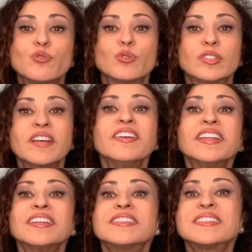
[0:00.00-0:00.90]
to living
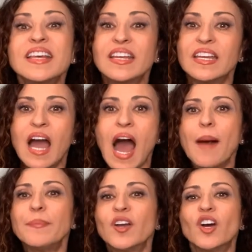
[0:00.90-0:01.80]
in the city,
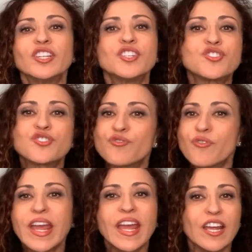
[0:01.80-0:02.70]
hopping on the
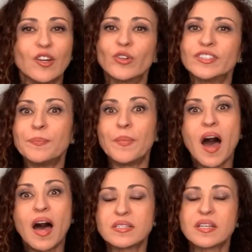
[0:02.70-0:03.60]
train or the
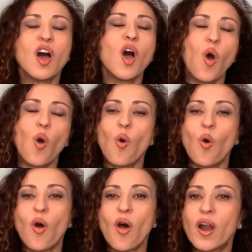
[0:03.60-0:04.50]
bus,
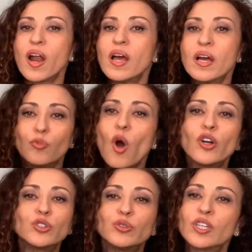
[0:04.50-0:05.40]
or
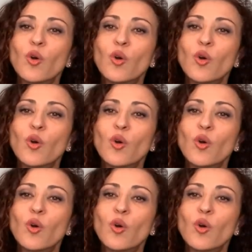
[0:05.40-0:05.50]
walk to the